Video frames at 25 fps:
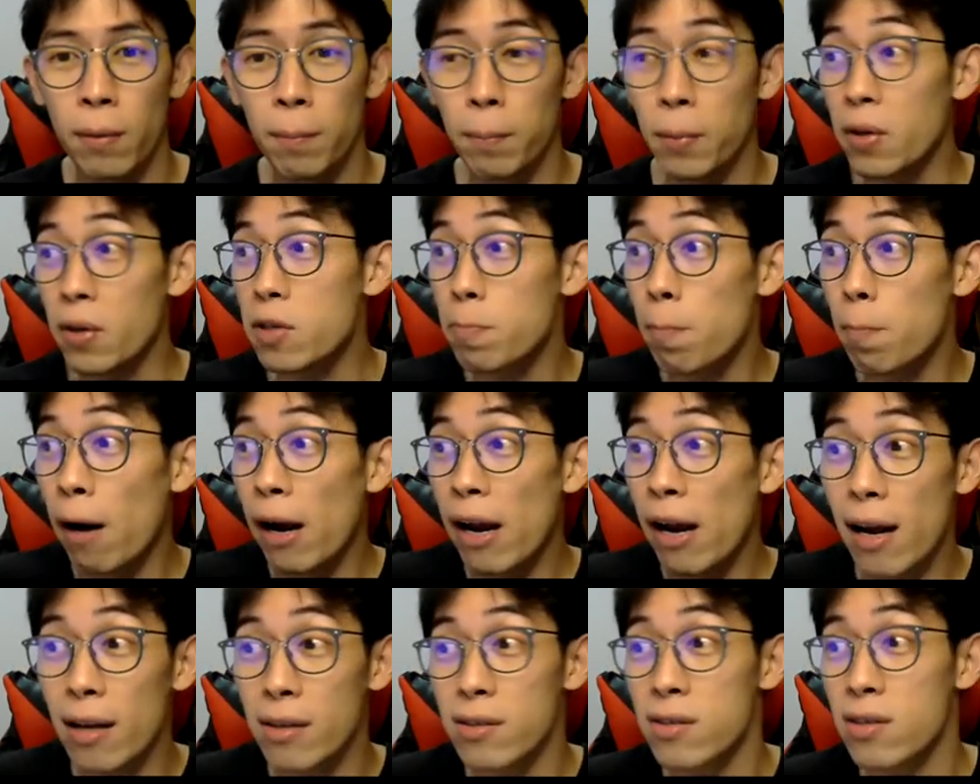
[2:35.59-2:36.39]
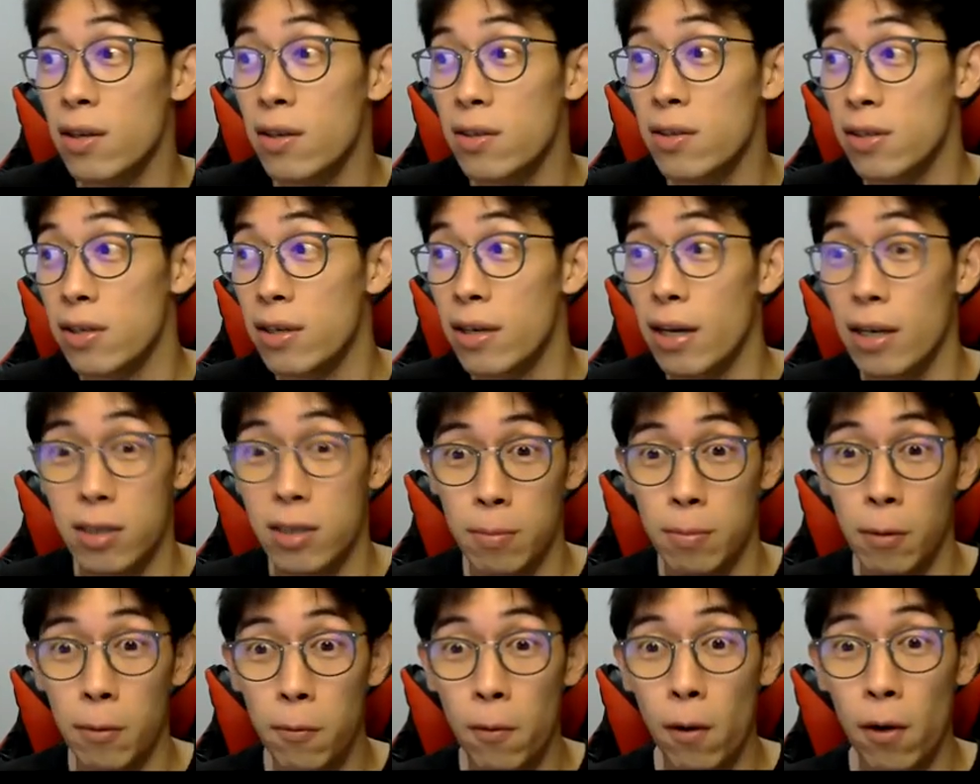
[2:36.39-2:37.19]
Because my answer is in
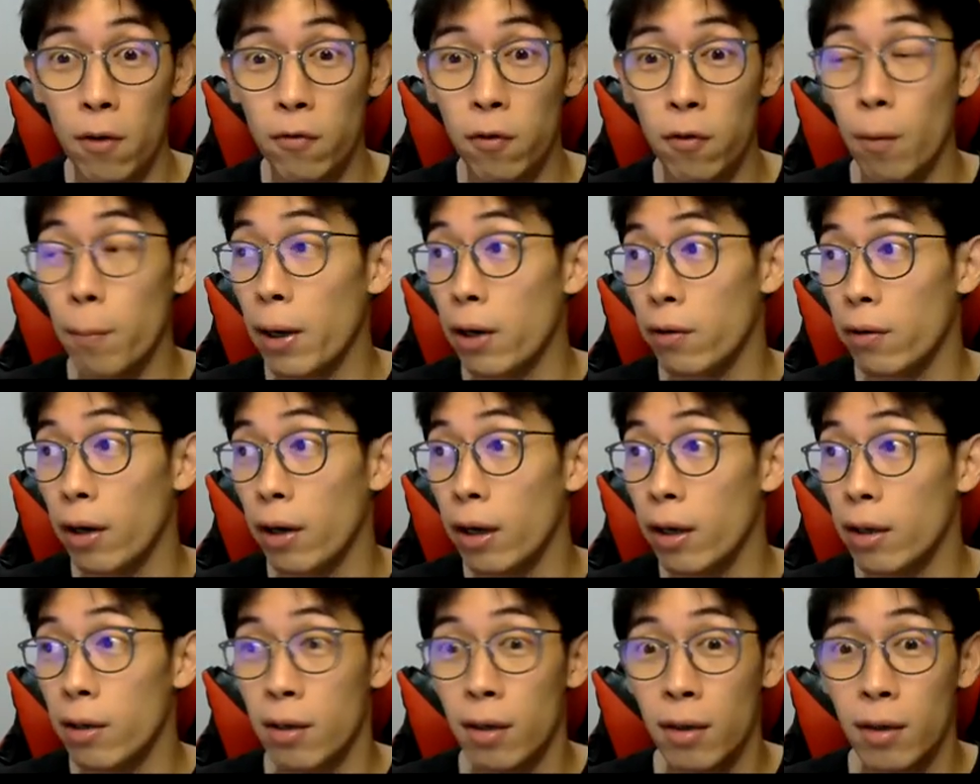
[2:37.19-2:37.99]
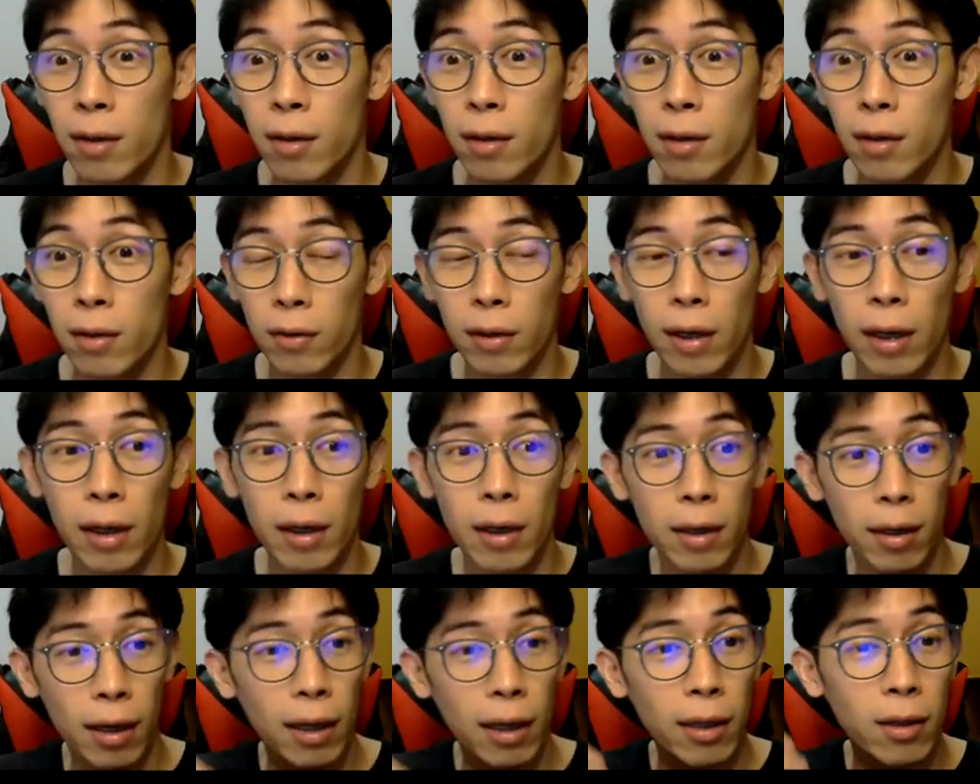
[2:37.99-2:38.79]
decimal point format, right?
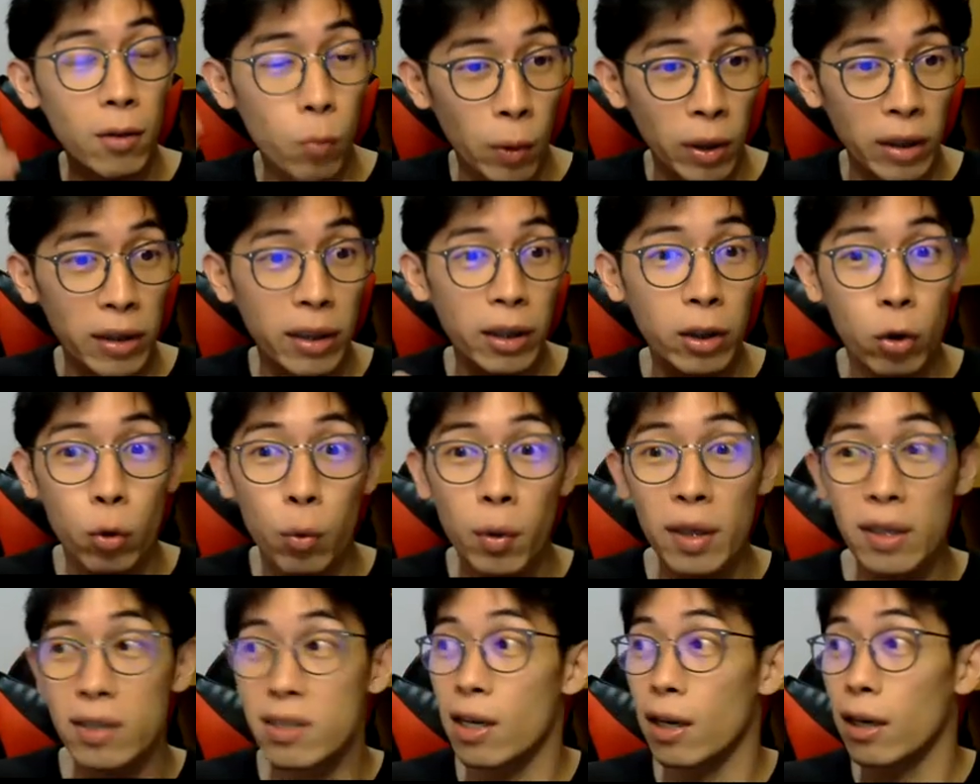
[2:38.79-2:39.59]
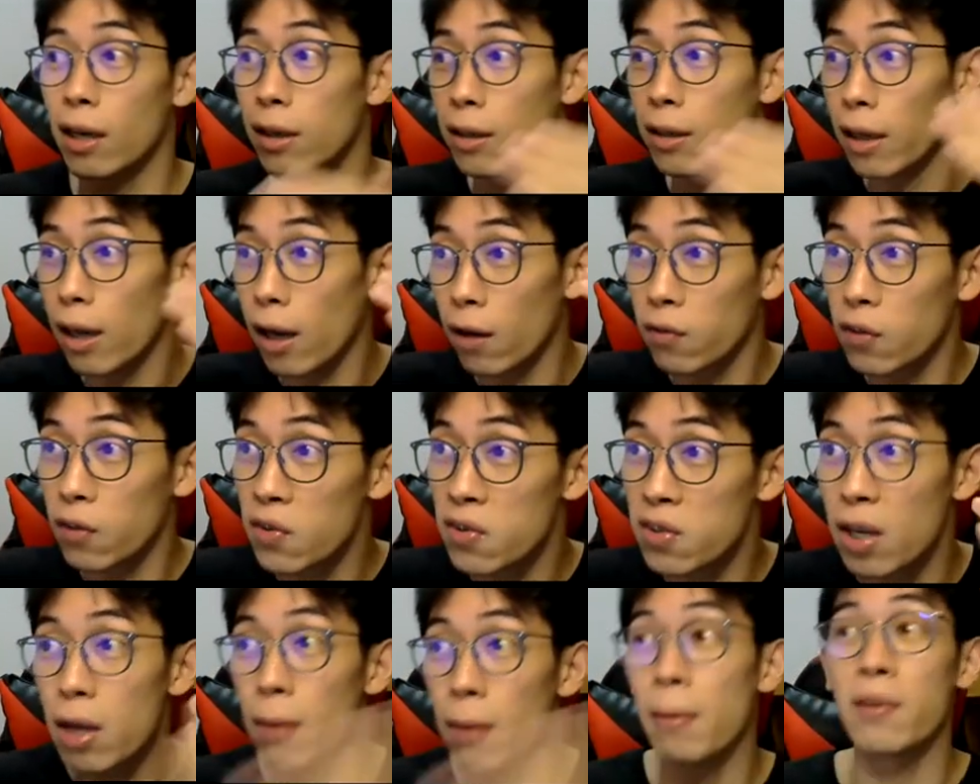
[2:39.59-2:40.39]
Okay, then when they do it, it's like they have
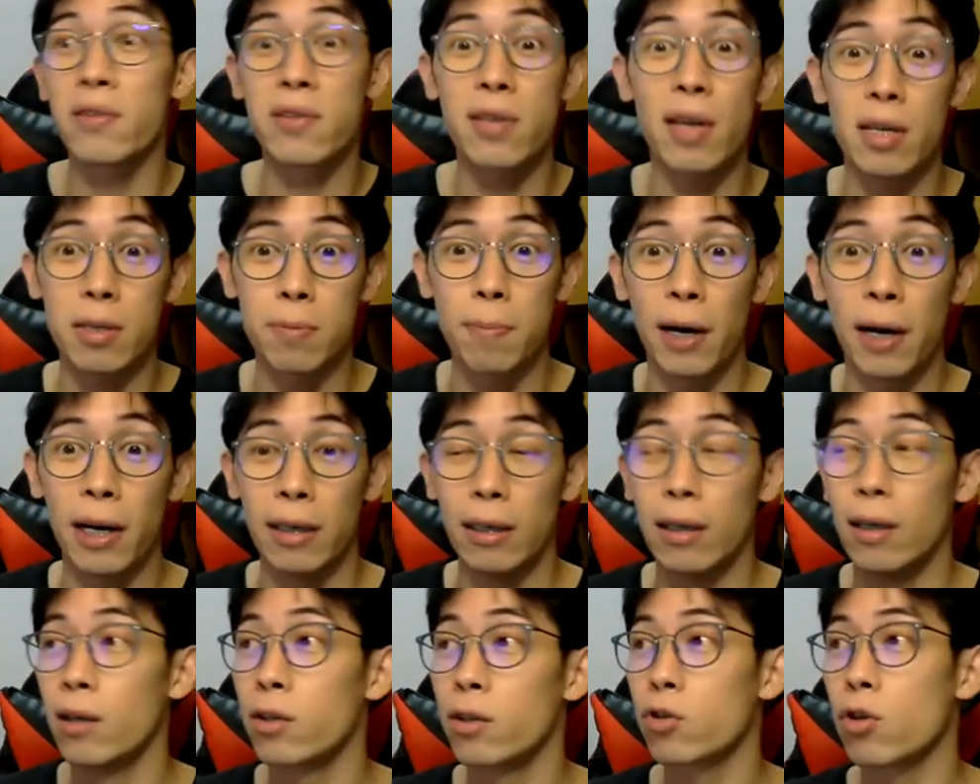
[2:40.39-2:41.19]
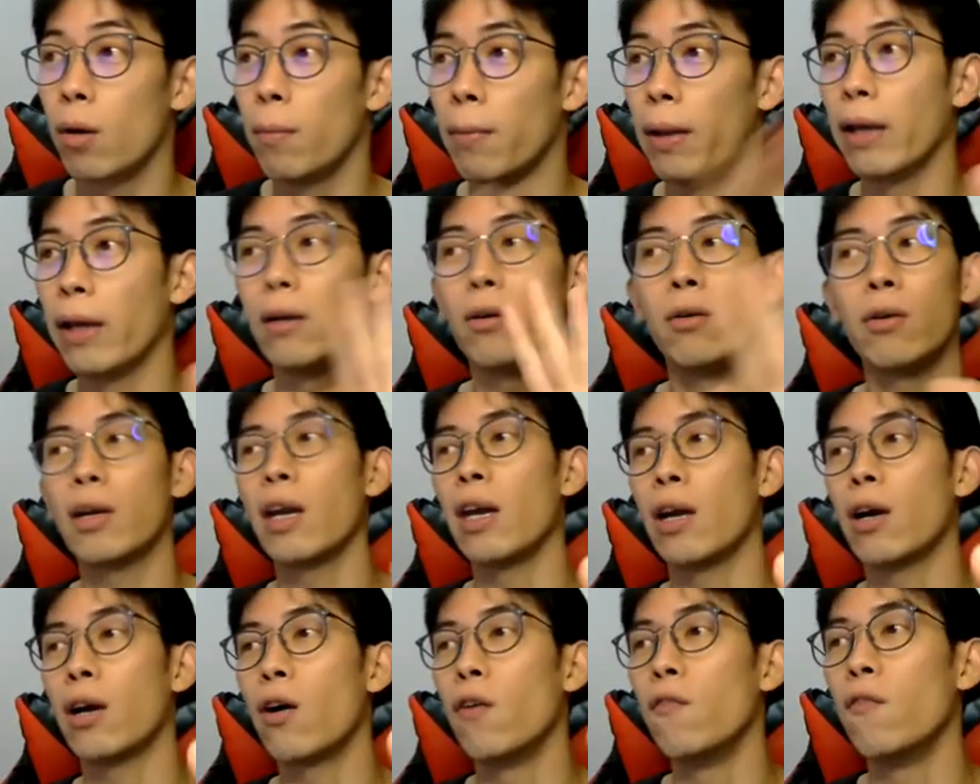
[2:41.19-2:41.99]
the same answer as mine. So I'm like,
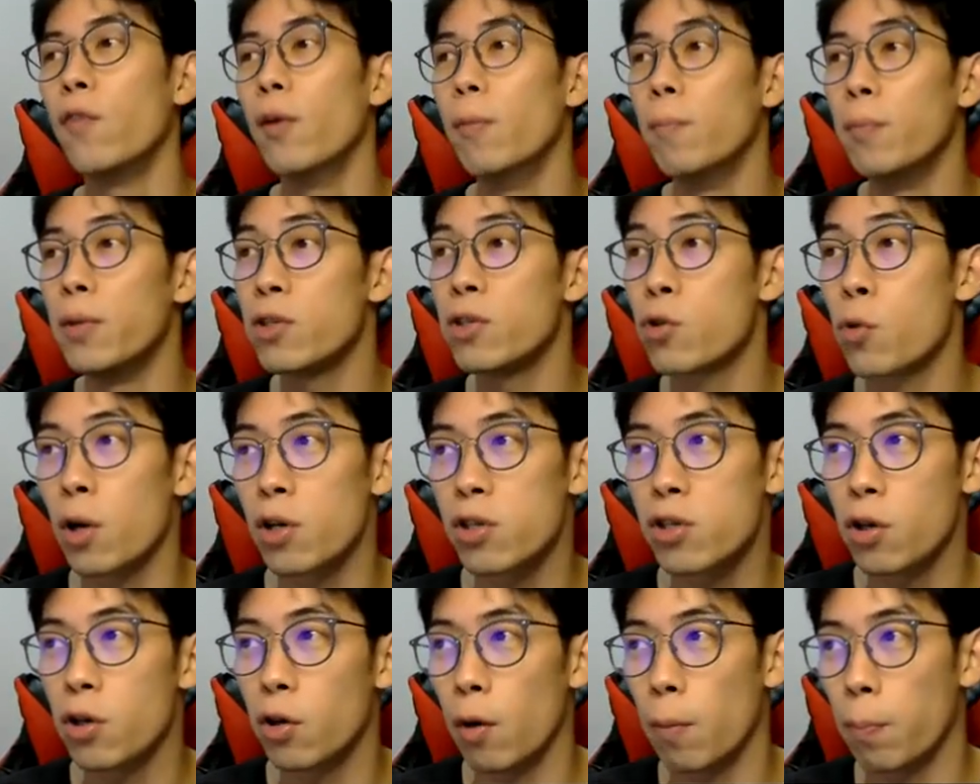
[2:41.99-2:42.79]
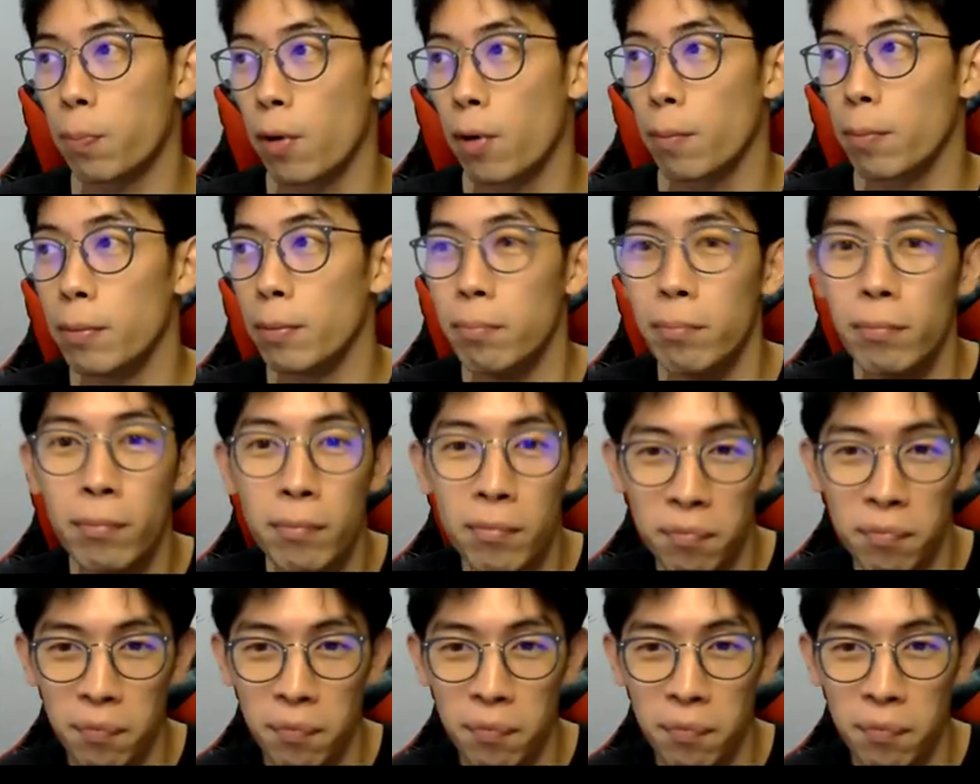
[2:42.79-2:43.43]
okay, confirm this question got problem.